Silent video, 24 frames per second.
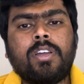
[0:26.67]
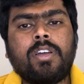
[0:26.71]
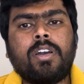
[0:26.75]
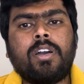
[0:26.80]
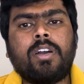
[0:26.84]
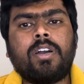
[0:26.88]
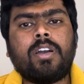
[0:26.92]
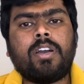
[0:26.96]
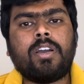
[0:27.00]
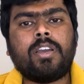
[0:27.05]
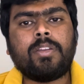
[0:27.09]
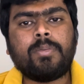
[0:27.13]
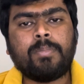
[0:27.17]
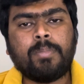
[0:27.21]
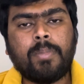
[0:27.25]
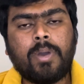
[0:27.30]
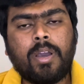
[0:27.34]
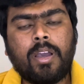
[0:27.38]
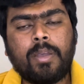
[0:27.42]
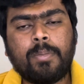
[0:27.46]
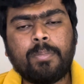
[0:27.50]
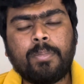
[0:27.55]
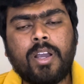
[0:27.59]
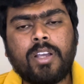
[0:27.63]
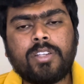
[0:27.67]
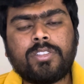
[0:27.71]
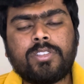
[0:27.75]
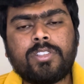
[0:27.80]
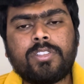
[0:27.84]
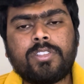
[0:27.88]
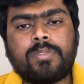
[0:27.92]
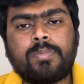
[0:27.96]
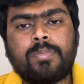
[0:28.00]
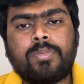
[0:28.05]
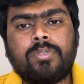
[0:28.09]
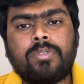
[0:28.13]
in my
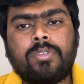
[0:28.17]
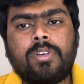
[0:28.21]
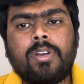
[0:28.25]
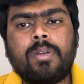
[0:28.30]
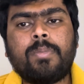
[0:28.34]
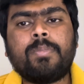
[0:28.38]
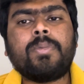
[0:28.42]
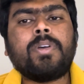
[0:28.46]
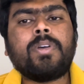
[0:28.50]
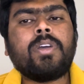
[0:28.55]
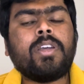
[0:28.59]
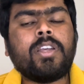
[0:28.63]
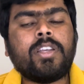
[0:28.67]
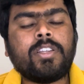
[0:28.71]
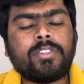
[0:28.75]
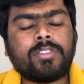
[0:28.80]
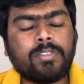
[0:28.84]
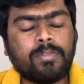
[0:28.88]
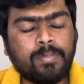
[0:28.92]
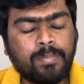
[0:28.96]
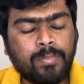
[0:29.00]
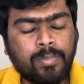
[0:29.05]
master's program is